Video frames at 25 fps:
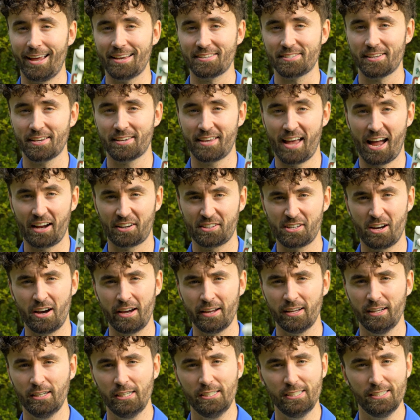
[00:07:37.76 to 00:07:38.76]
Yes,
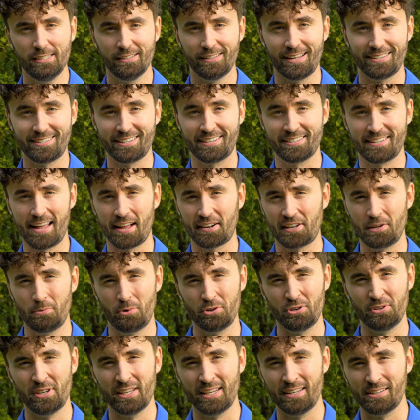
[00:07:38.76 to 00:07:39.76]
cacti. That's exactly
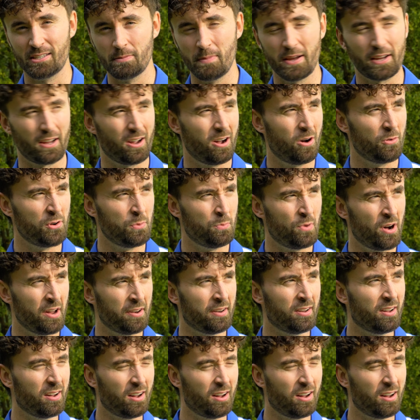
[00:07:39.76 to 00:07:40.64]
what you need to make a hole in one,